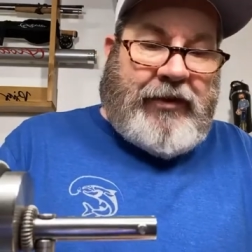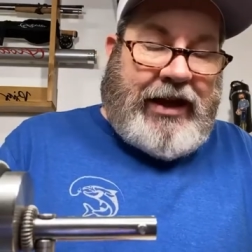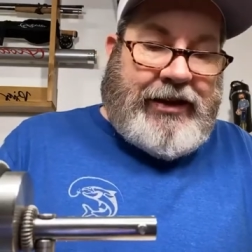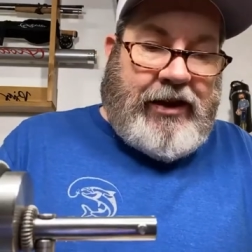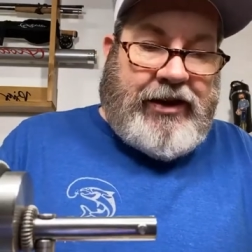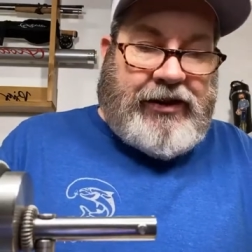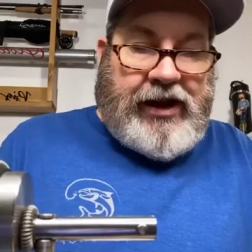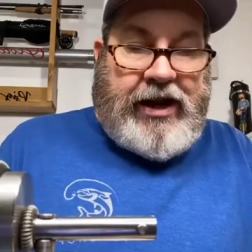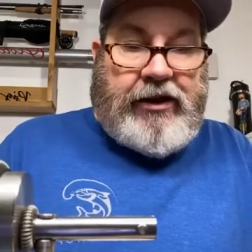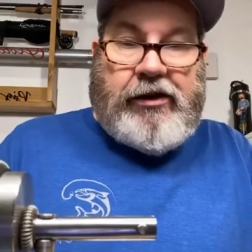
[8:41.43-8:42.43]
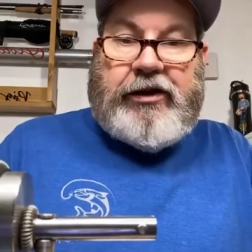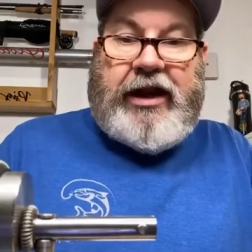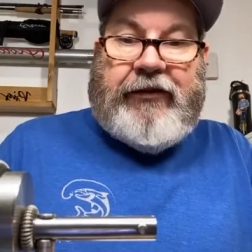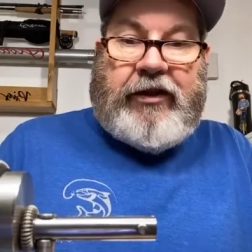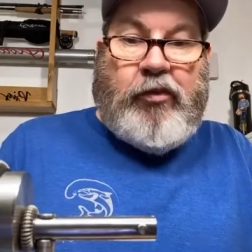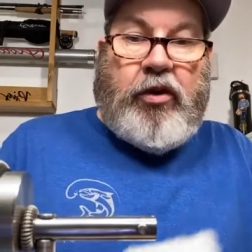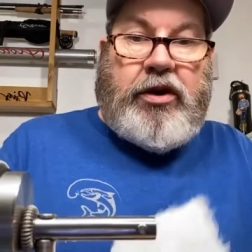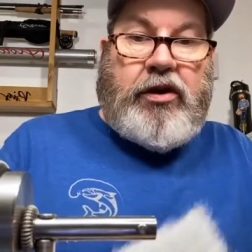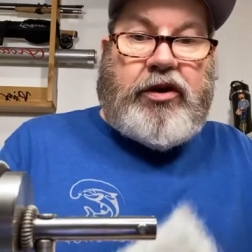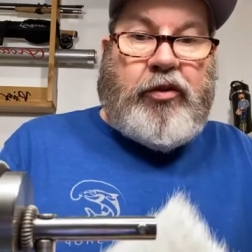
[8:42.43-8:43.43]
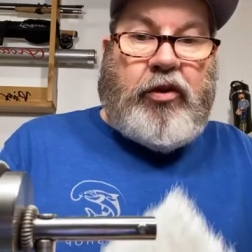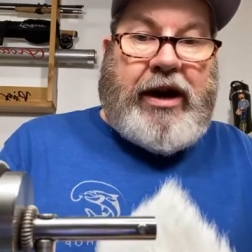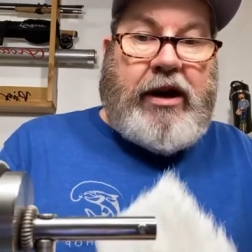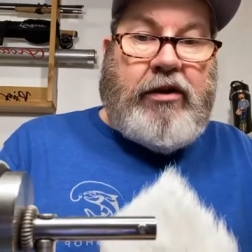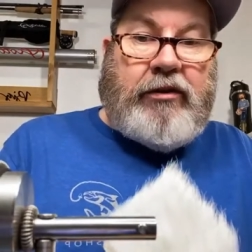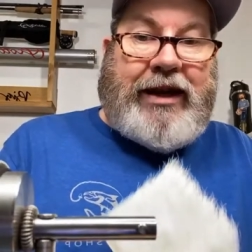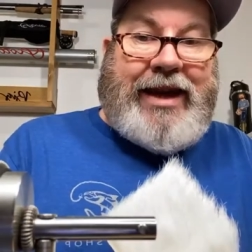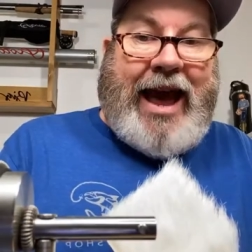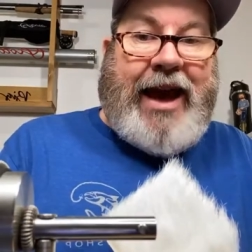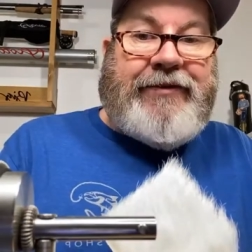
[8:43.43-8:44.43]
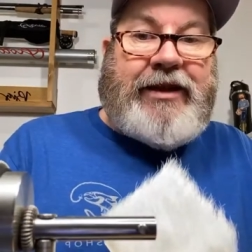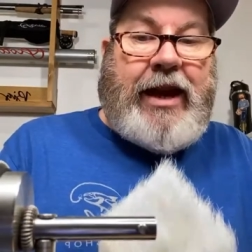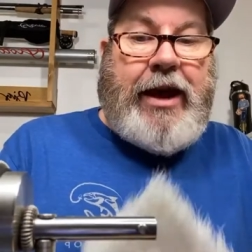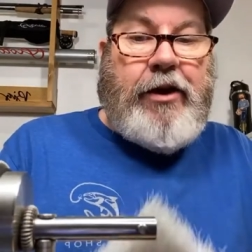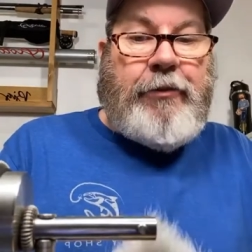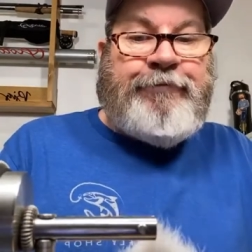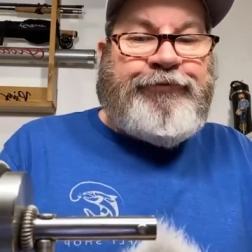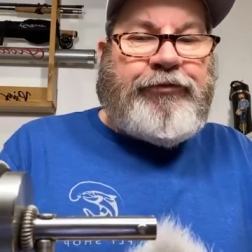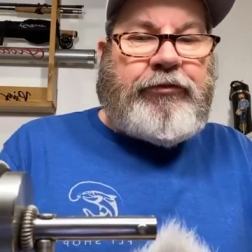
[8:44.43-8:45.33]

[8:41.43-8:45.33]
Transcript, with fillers: I dare to say there's definitely more usable hair on the calf tail.